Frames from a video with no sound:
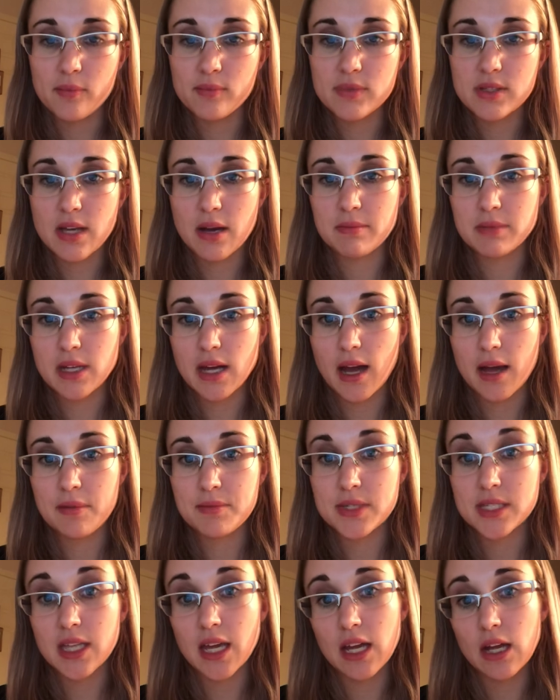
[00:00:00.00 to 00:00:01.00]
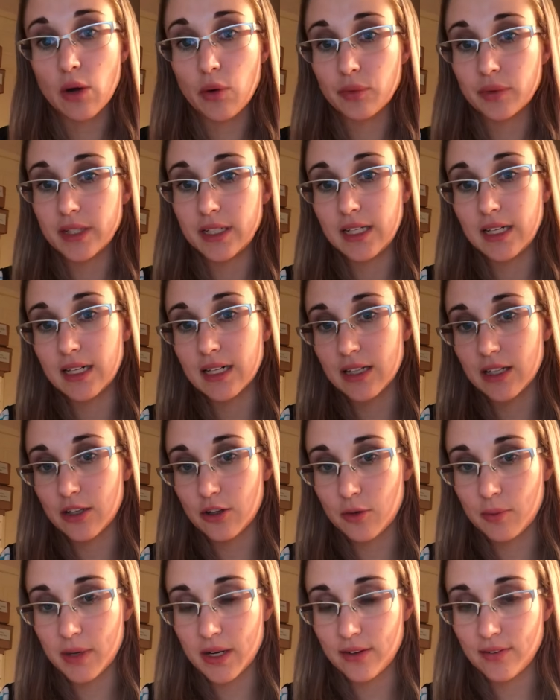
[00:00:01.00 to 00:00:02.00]
Sometimes they only need a
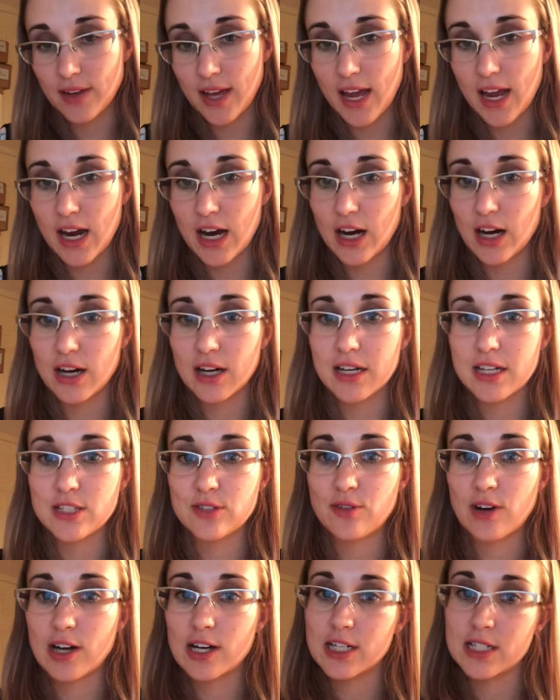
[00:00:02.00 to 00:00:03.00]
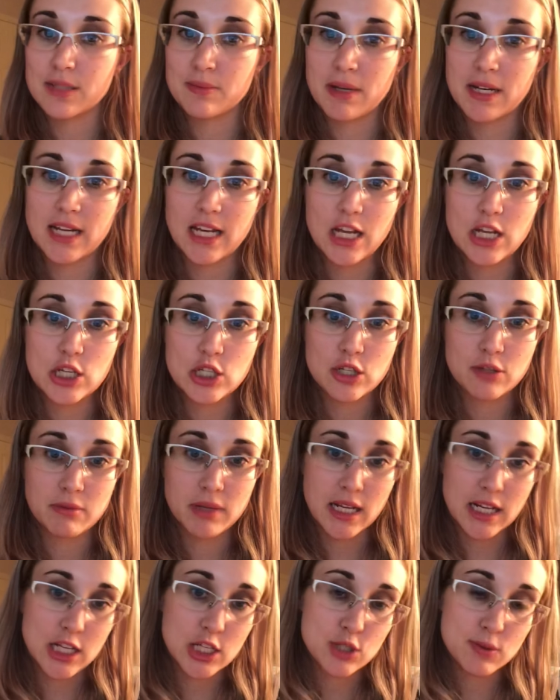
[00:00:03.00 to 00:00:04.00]
little bit of care as far as medication
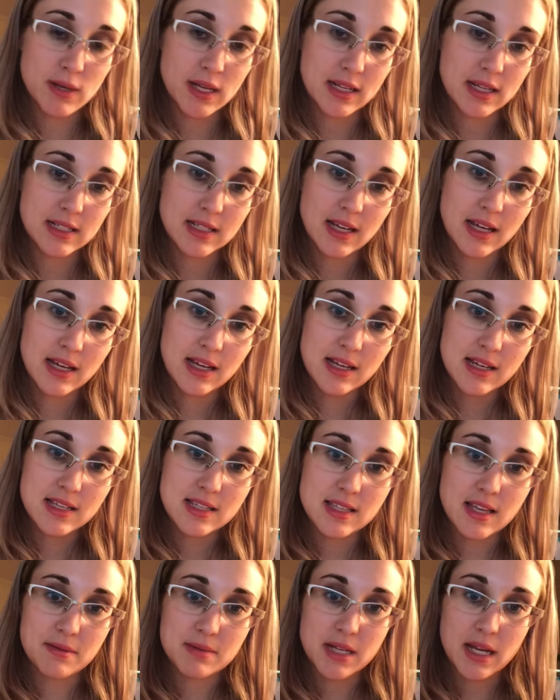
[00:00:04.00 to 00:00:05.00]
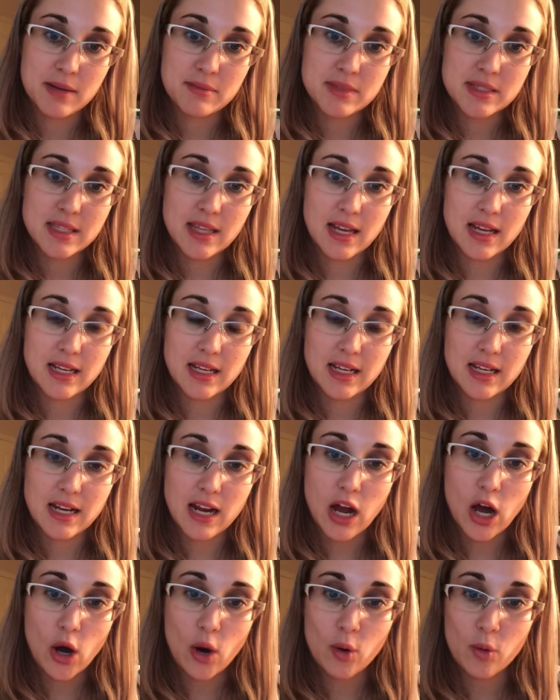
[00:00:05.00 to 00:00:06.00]
management. Sometimes they need
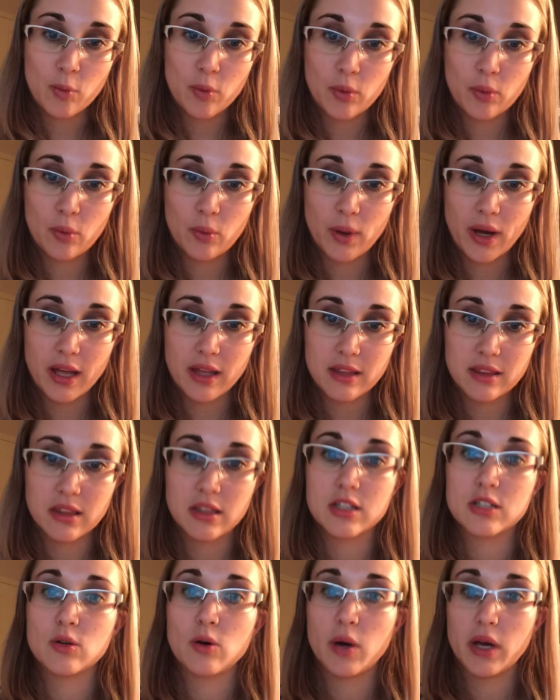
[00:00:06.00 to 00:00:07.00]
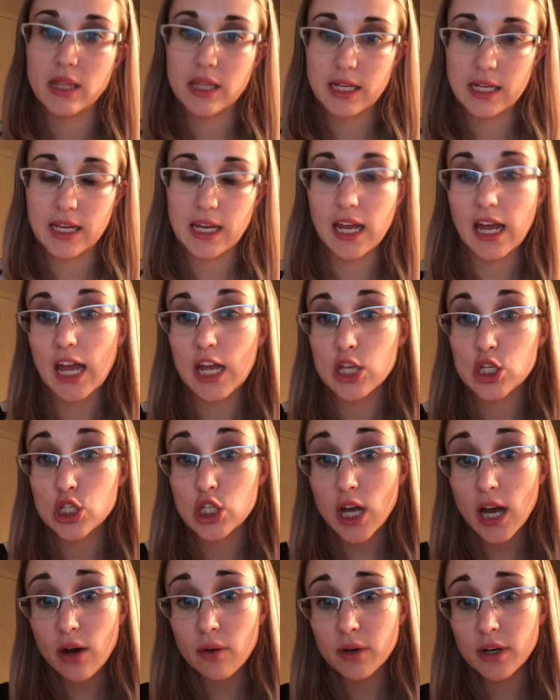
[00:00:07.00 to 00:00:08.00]
help with toileting and
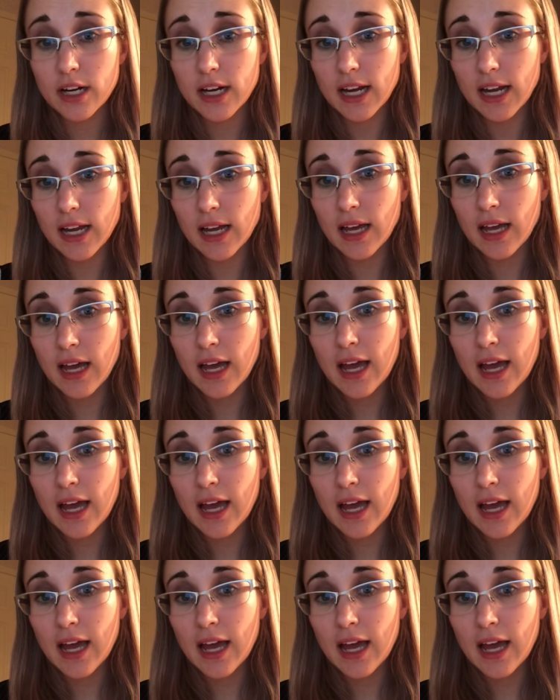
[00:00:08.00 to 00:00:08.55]
showering.